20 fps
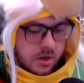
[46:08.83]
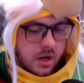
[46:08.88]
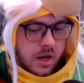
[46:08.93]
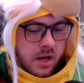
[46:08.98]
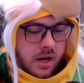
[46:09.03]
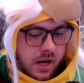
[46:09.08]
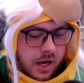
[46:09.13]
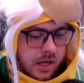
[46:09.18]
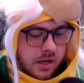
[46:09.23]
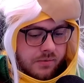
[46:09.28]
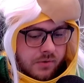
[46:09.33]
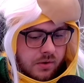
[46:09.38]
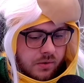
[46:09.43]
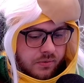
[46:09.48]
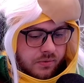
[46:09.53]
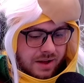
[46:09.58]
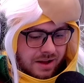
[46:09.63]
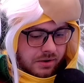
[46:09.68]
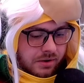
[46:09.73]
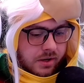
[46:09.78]
And if you
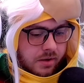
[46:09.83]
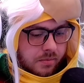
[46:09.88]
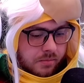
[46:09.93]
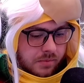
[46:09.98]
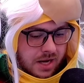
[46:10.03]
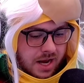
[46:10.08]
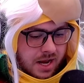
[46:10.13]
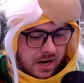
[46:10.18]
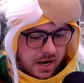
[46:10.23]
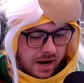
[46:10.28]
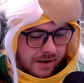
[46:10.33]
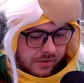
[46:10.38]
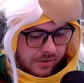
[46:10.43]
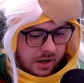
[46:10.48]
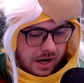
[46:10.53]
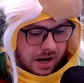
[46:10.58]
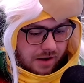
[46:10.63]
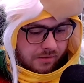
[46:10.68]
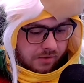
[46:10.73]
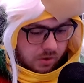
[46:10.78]
found him dead after
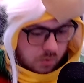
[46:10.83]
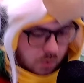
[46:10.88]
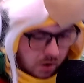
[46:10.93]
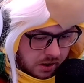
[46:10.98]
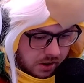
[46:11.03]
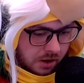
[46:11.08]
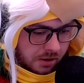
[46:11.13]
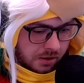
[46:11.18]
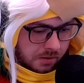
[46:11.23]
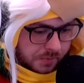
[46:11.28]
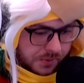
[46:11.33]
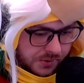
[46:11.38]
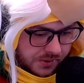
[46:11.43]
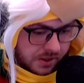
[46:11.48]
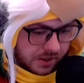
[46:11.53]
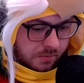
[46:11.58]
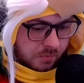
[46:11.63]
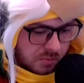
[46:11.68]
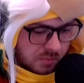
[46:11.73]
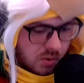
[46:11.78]
having 100%
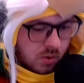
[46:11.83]
more